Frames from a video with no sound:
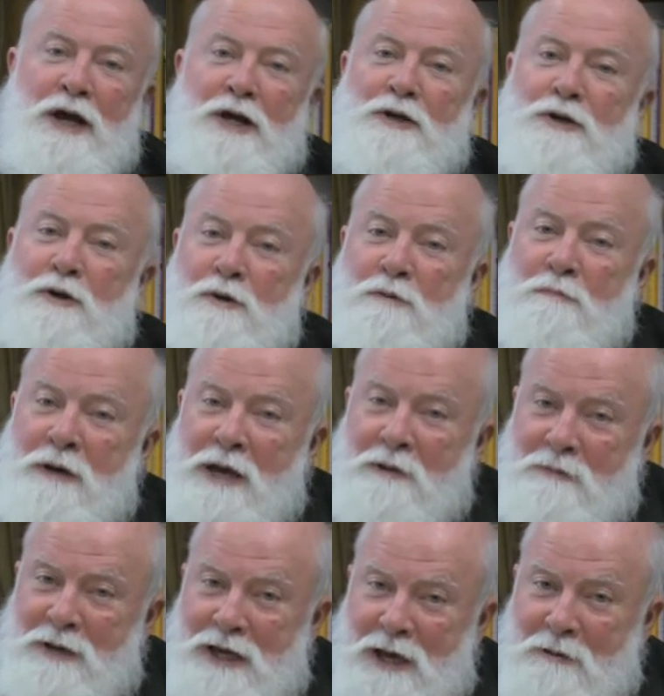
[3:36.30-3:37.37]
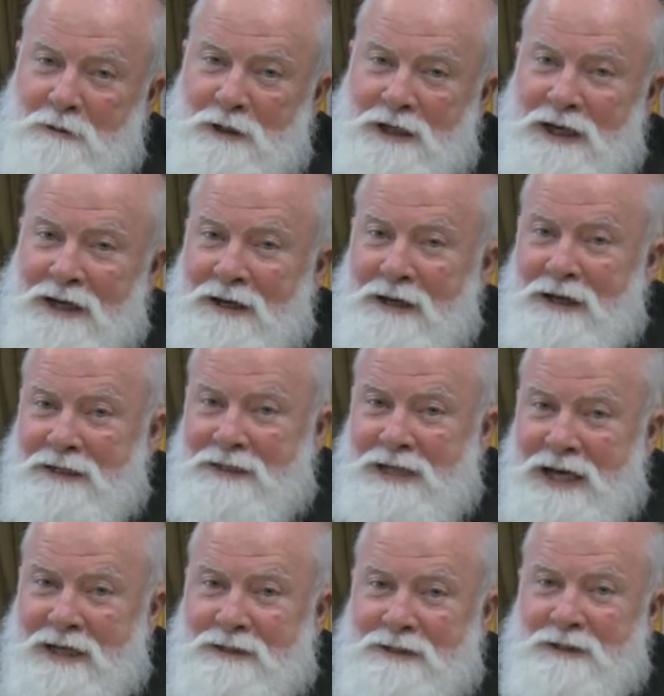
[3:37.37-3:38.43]
you may be able to
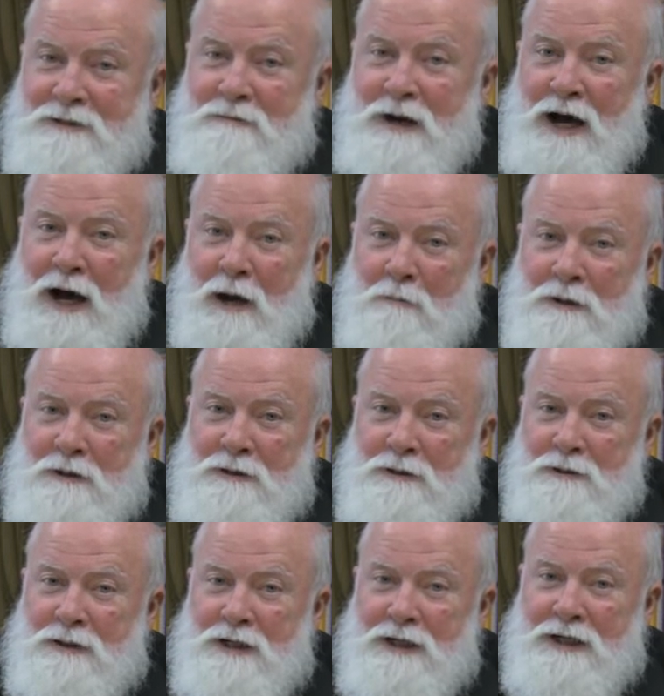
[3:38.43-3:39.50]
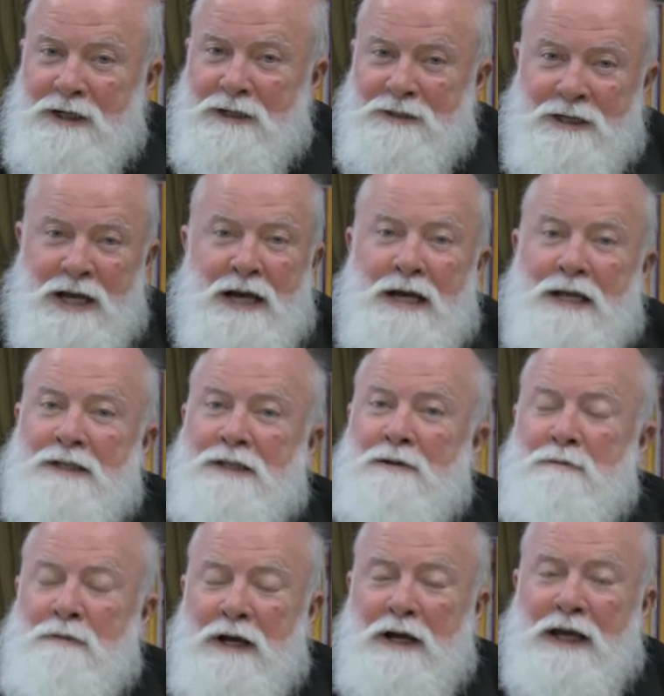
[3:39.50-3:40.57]
take some opportunities to
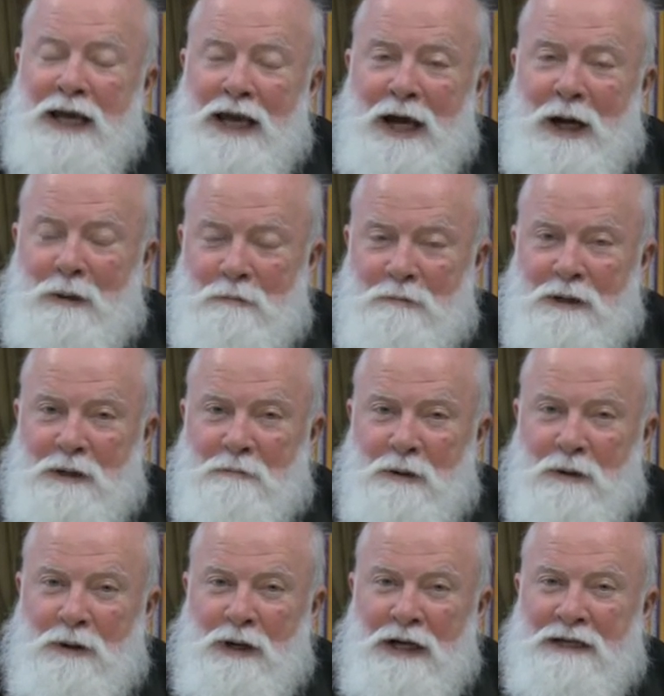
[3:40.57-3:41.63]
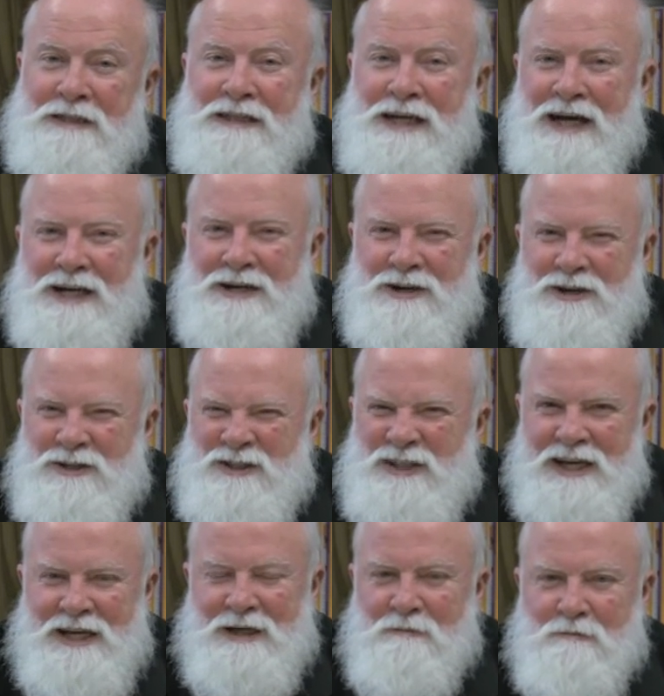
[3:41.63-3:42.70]
really help people to
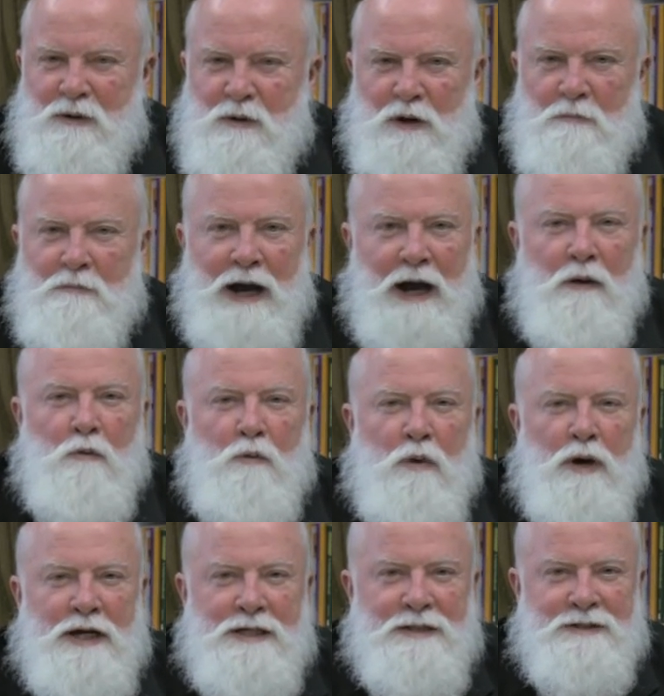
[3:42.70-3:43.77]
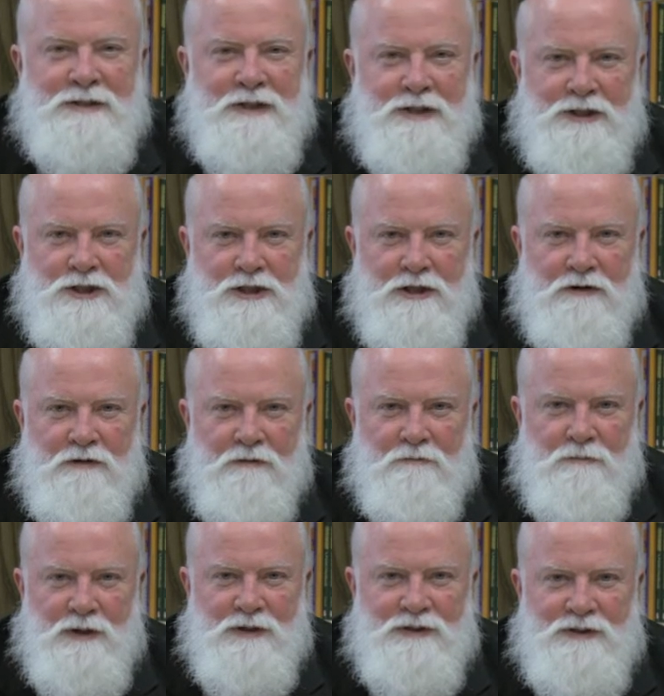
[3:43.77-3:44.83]
understand more about what is this year of
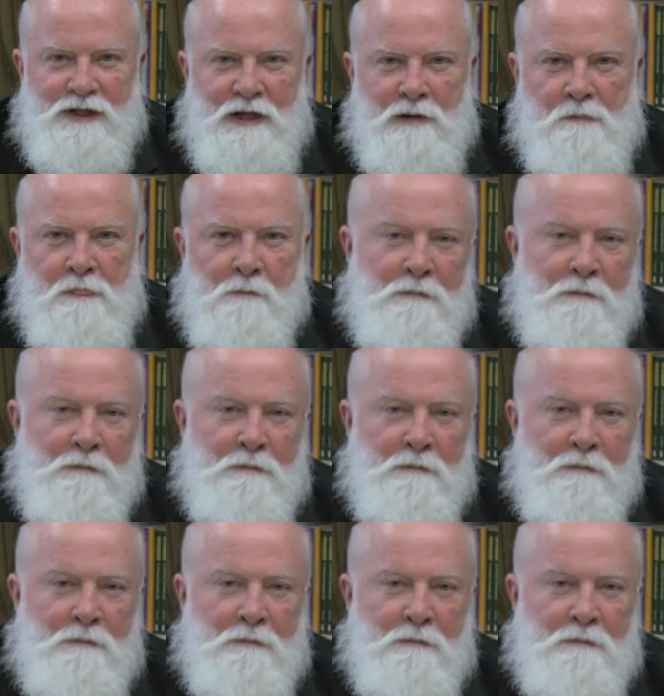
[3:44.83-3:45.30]
mercy.